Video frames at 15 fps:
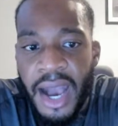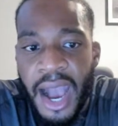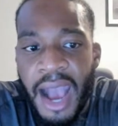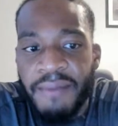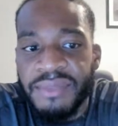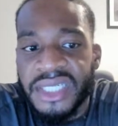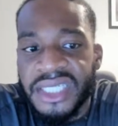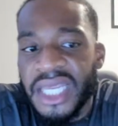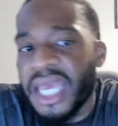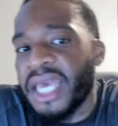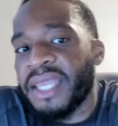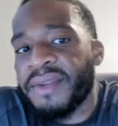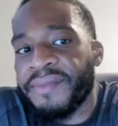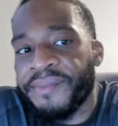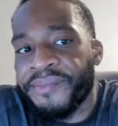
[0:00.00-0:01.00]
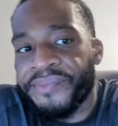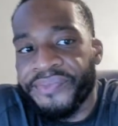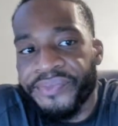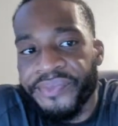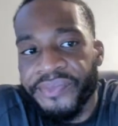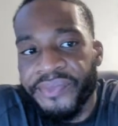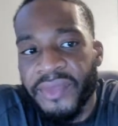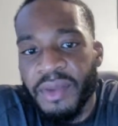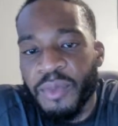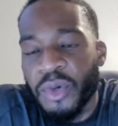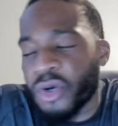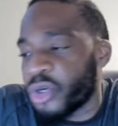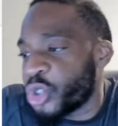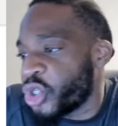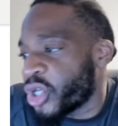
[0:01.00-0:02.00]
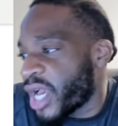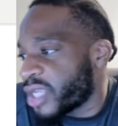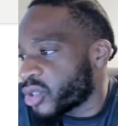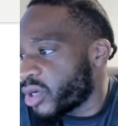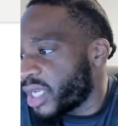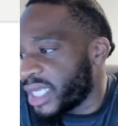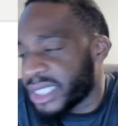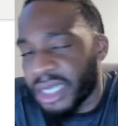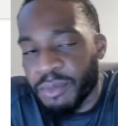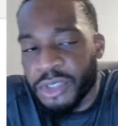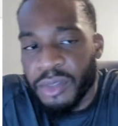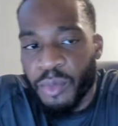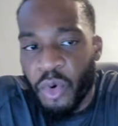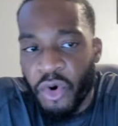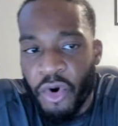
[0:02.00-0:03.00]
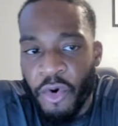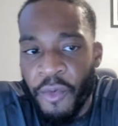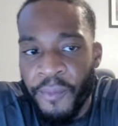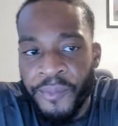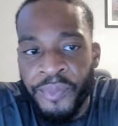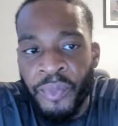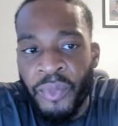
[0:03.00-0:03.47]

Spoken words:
I'm saying because you guys got the exam tomorrow,